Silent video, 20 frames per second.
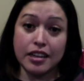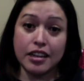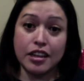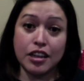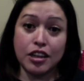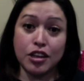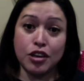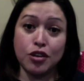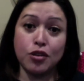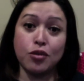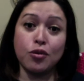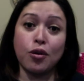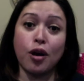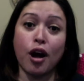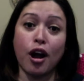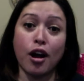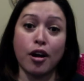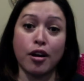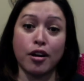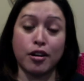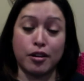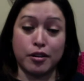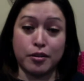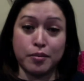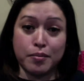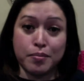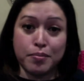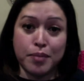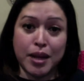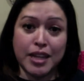you are
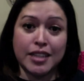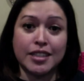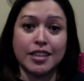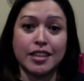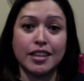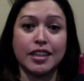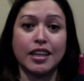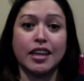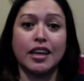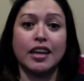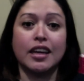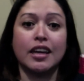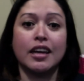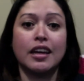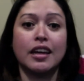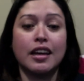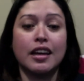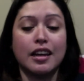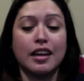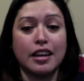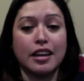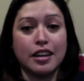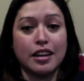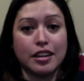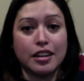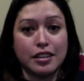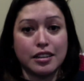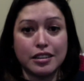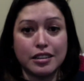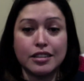mentally,
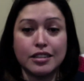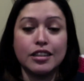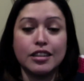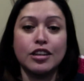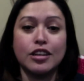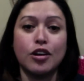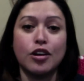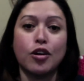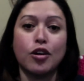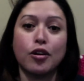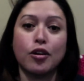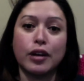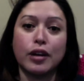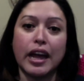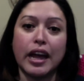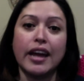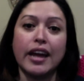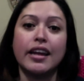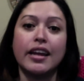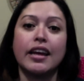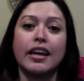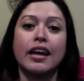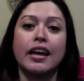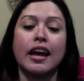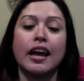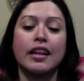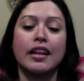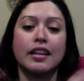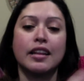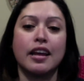you know,
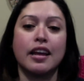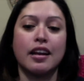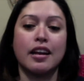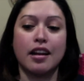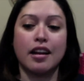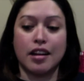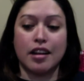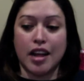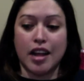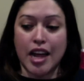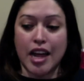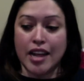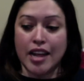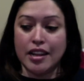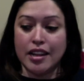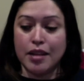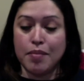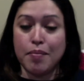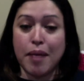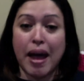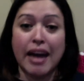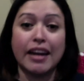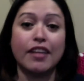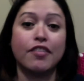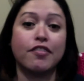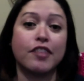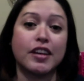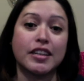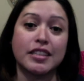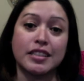creating and then
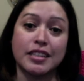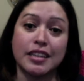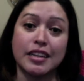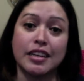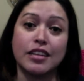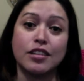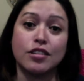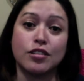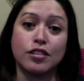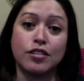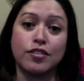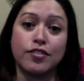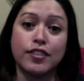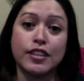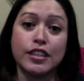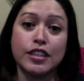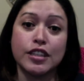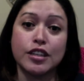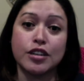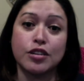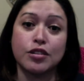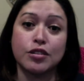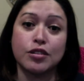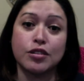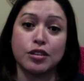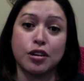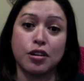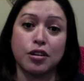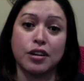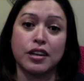manifesting into the physical,
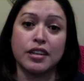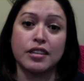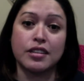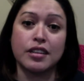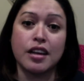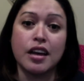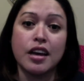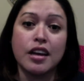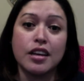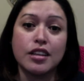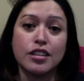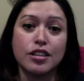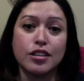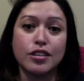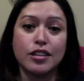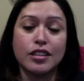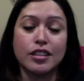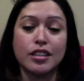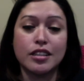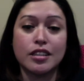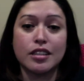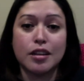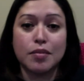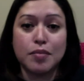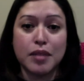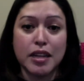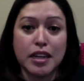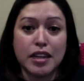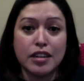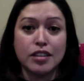Taurus. So this is
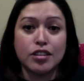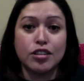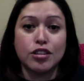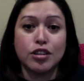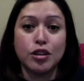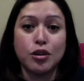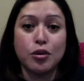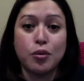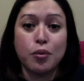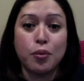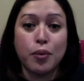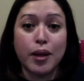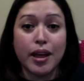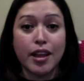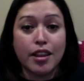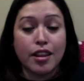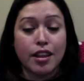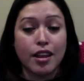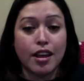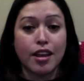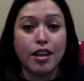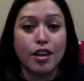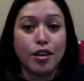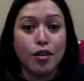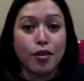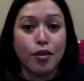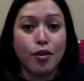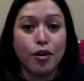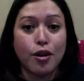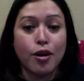something to do with
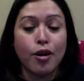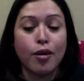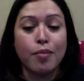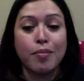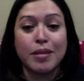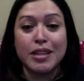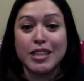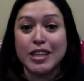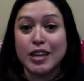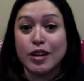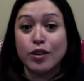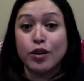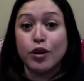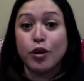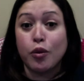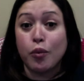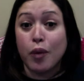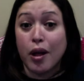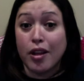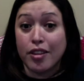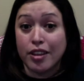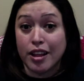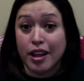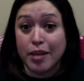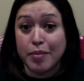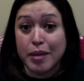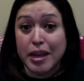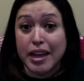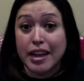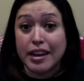your material wealth
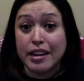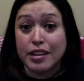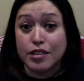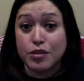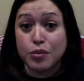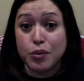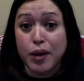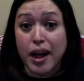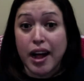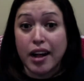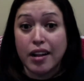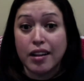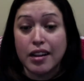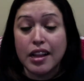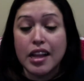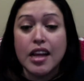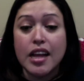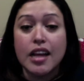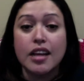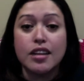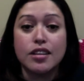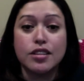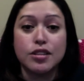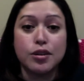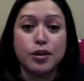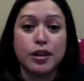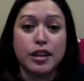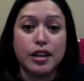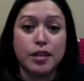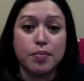coming in as well. So
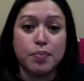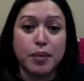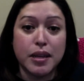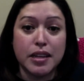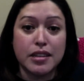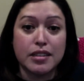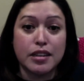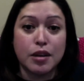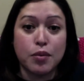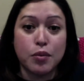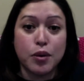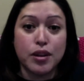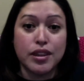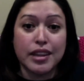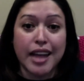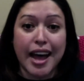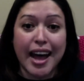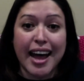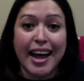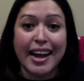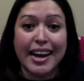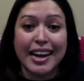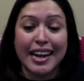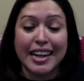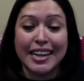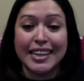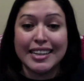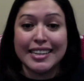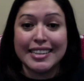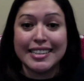it could be someone that
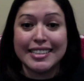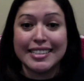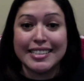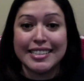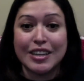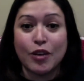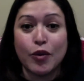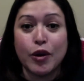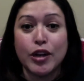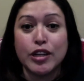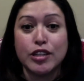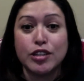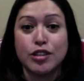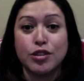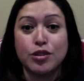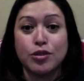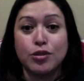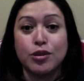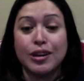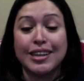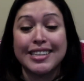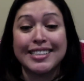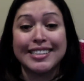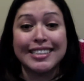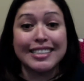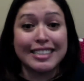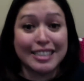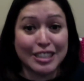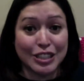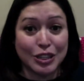is going to
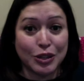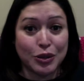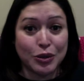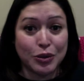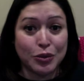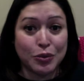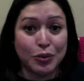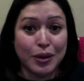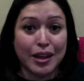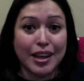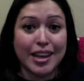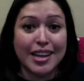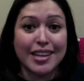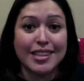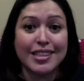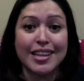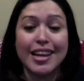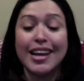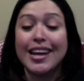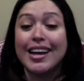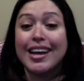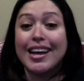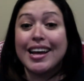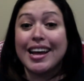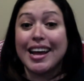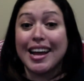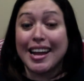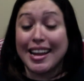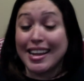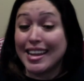assist you with
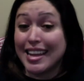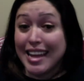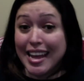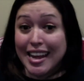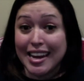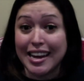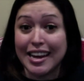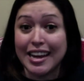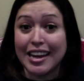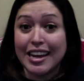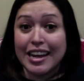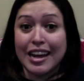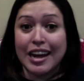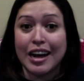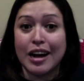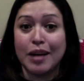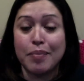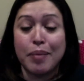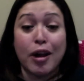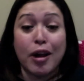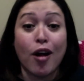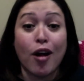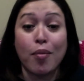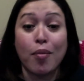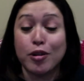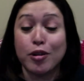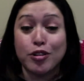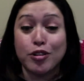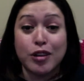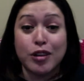getting a better
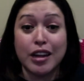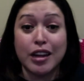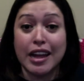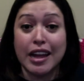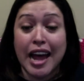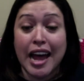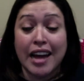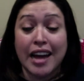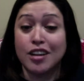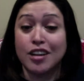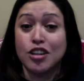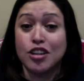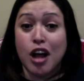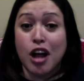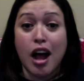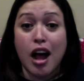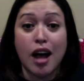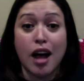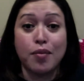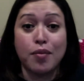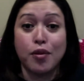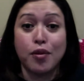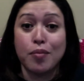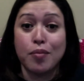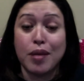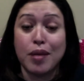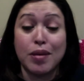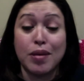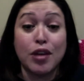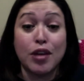opportunity at a job, or
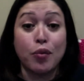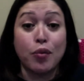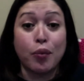maybe a